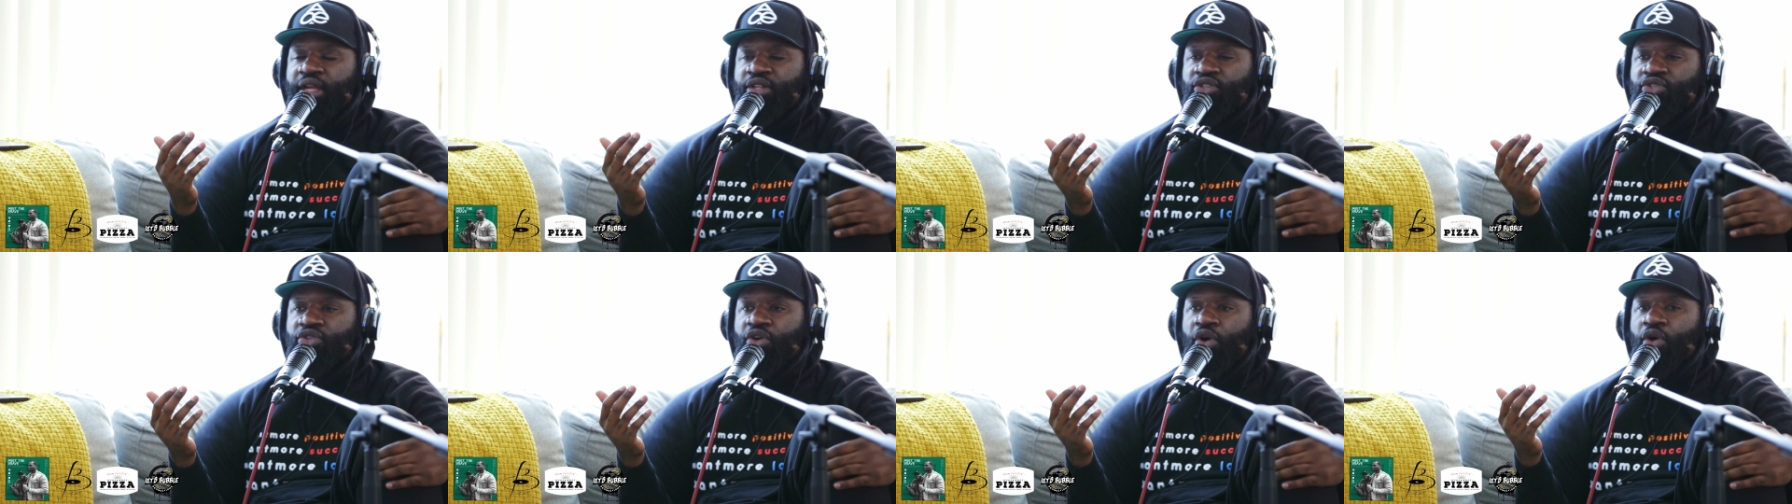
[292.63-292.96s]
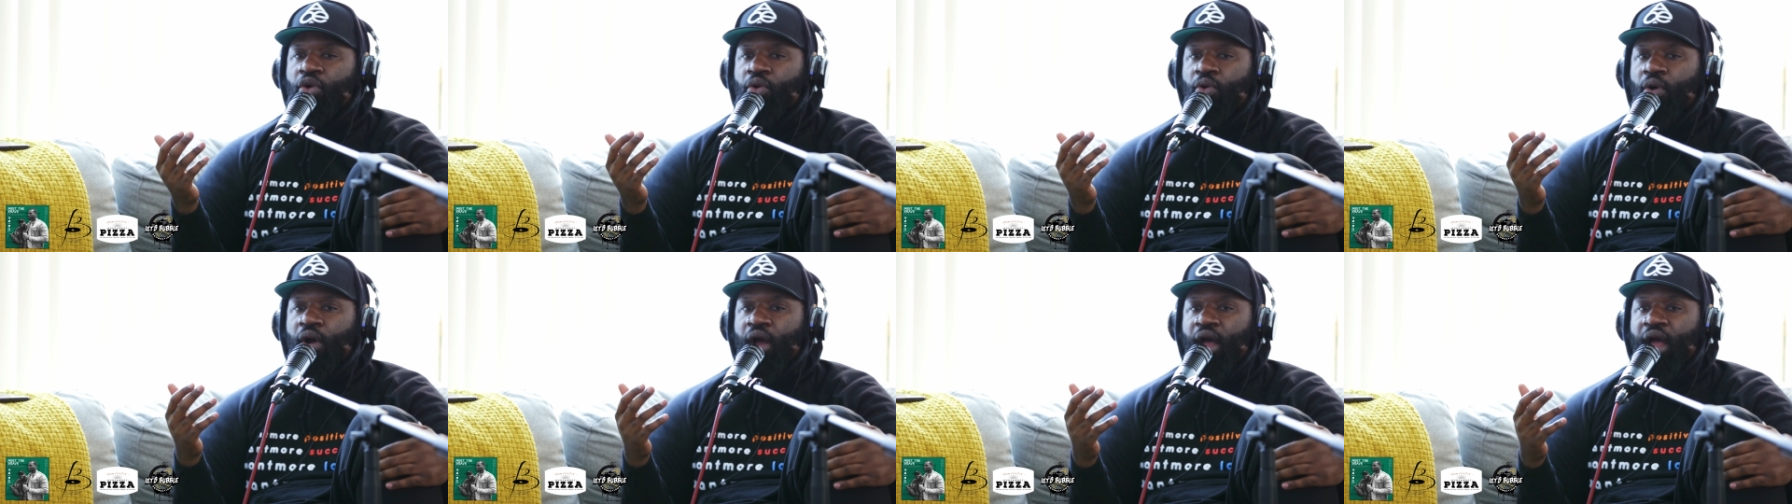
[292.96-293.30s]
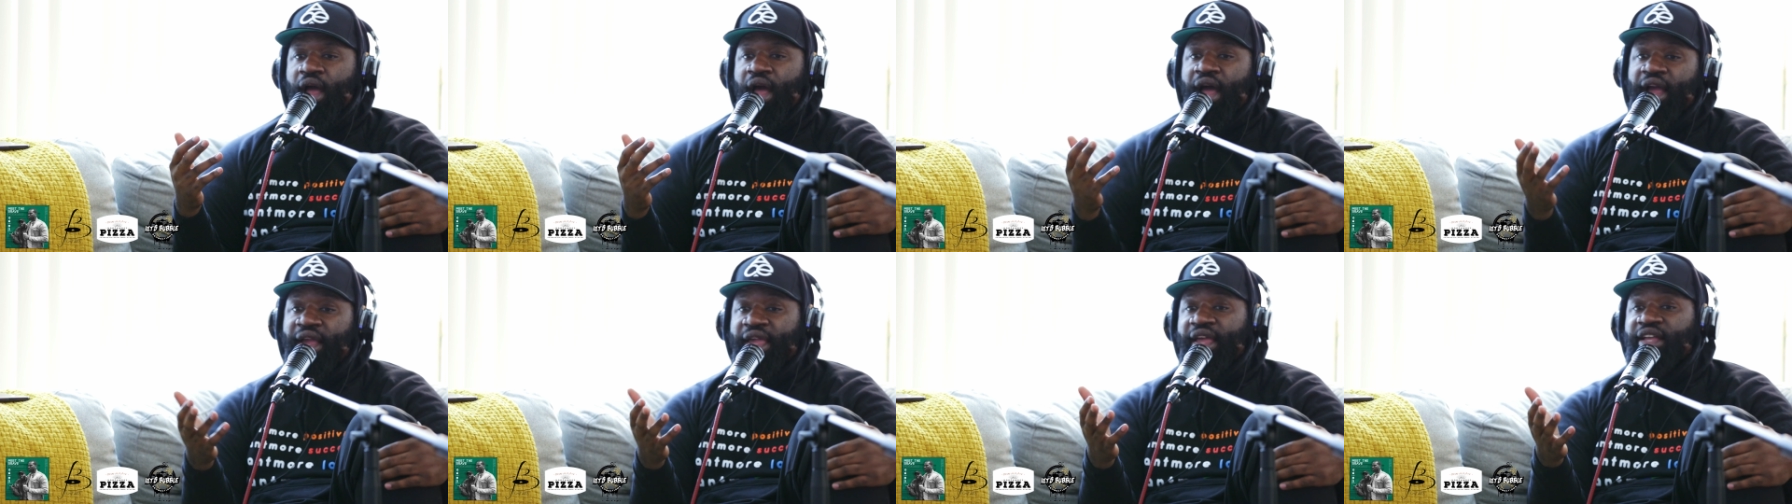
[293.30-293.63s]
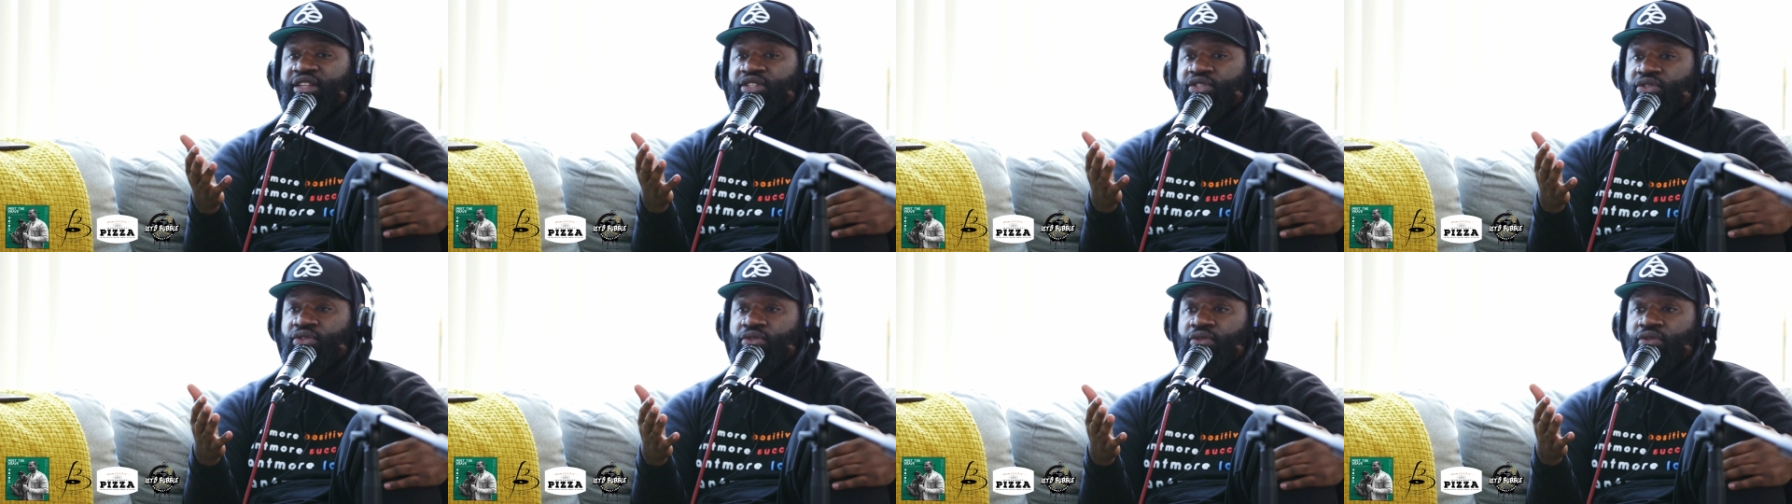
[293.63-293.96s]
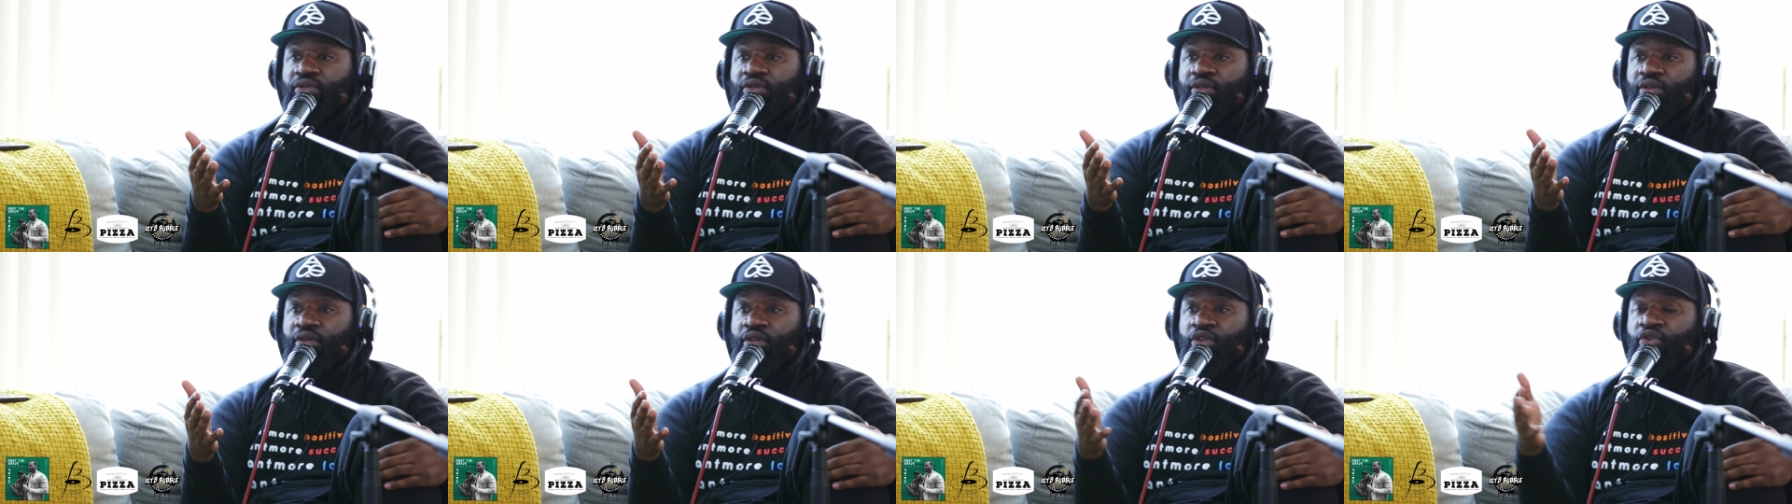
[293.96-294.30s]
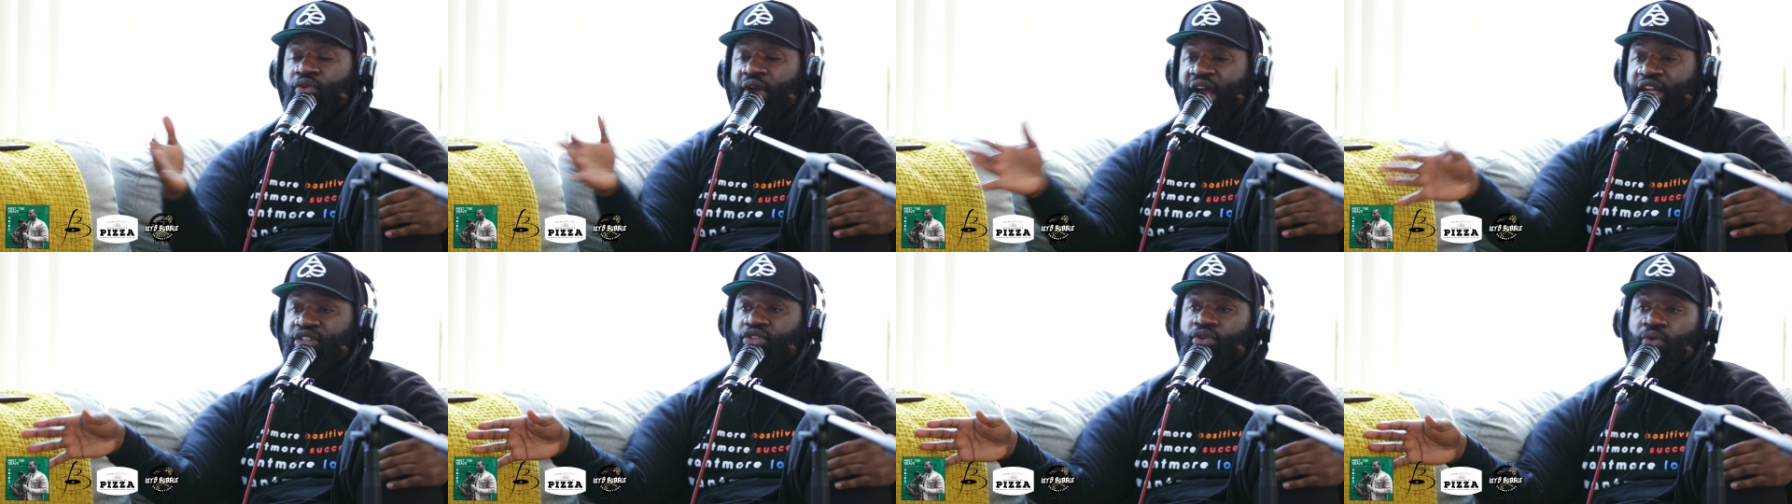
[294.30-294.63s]
And so I guess
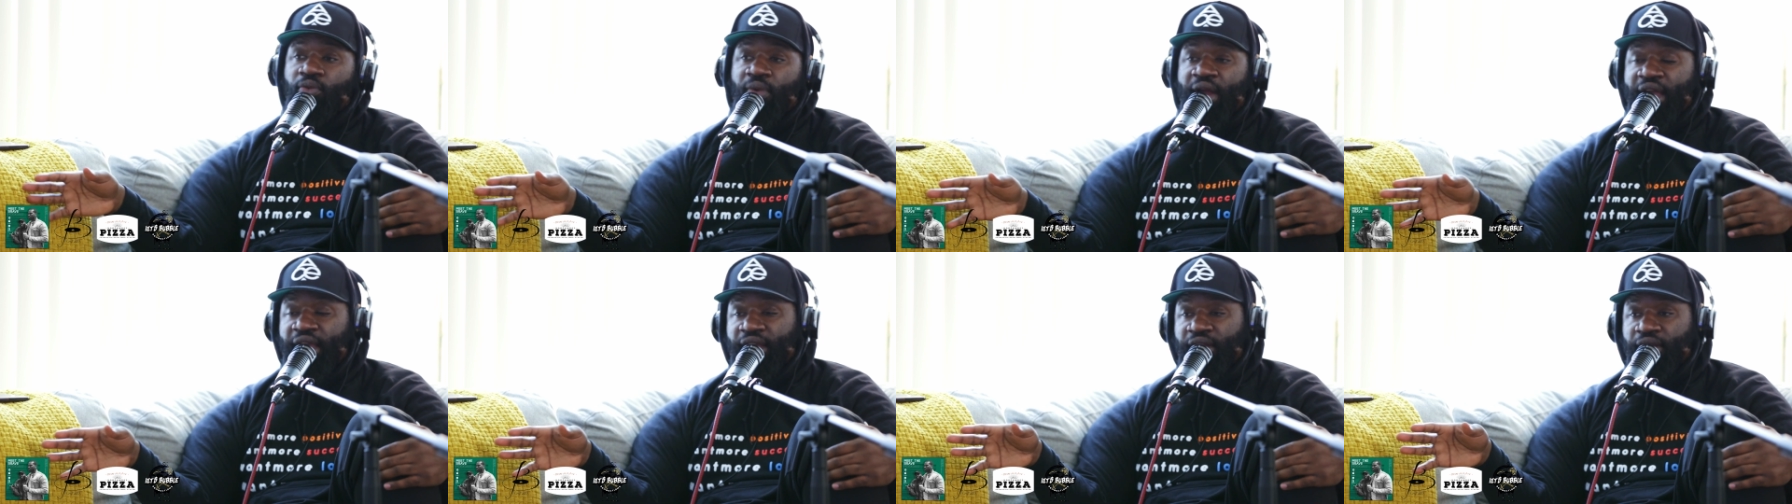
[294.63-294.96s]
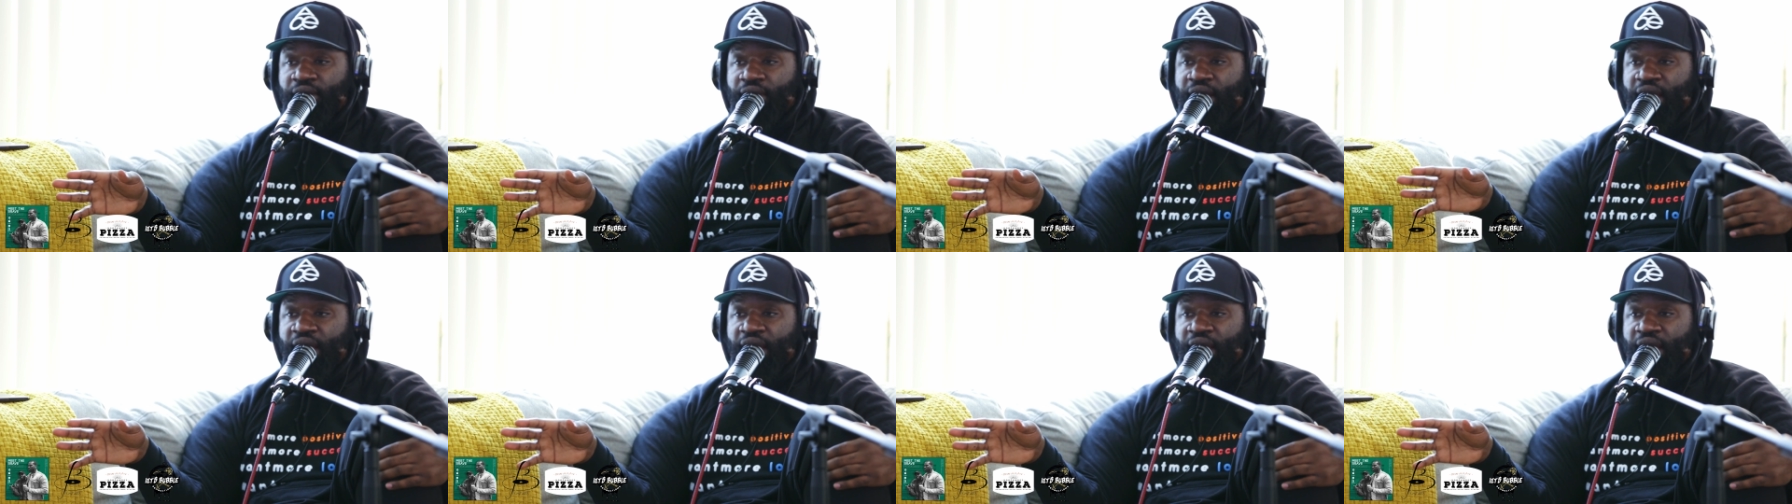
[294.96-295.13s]
you guys are right.